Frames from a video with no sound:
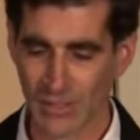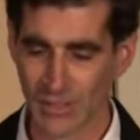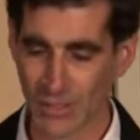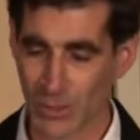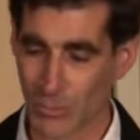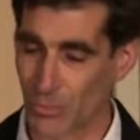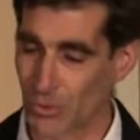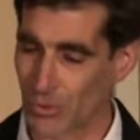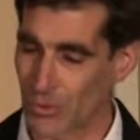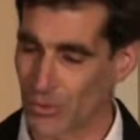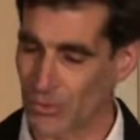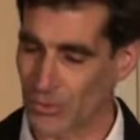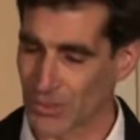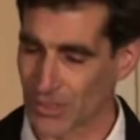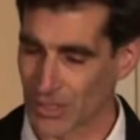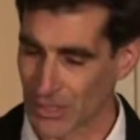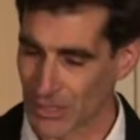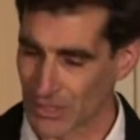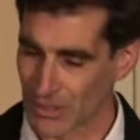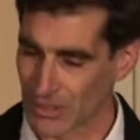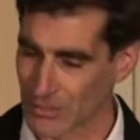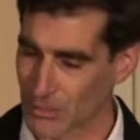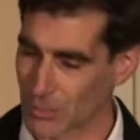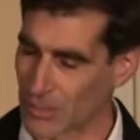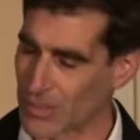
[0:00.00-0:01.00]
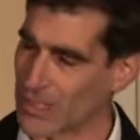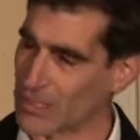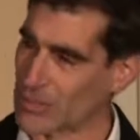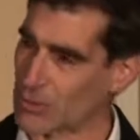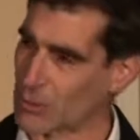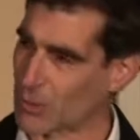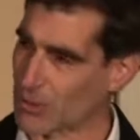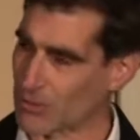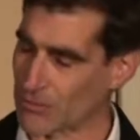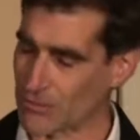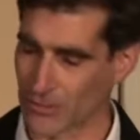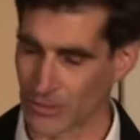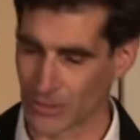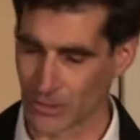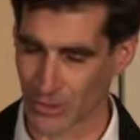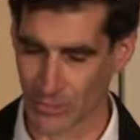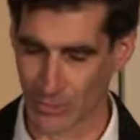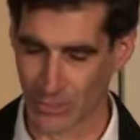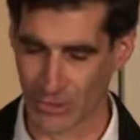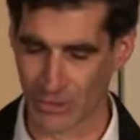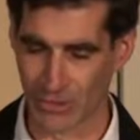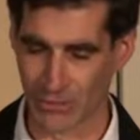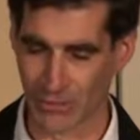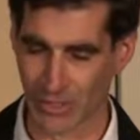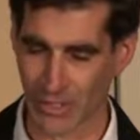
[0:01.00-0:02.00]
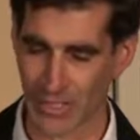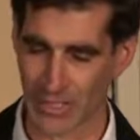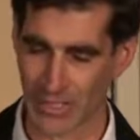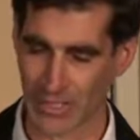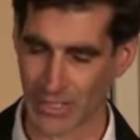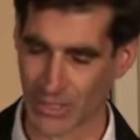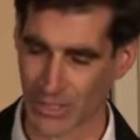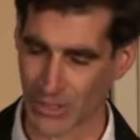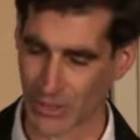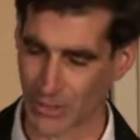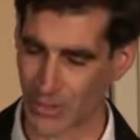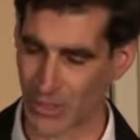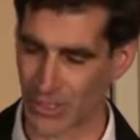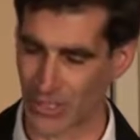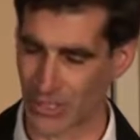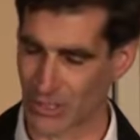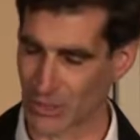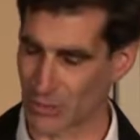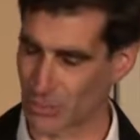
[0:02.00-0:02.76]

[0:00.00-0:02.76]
Number three, we get to our verbs, writing code that